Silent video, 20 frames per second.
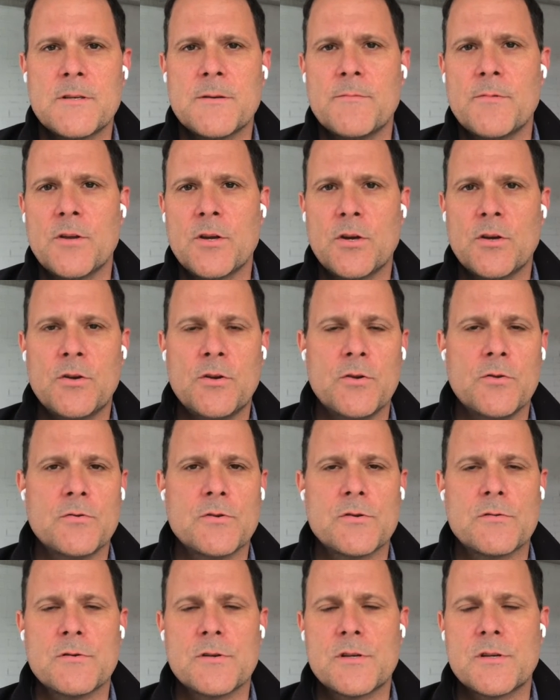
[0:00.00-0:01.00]
of the good news.
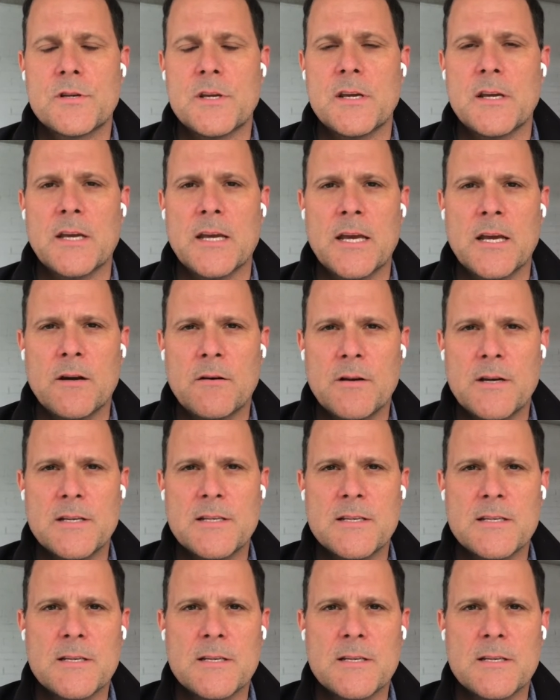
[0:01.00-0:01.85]
We're seeing an increase in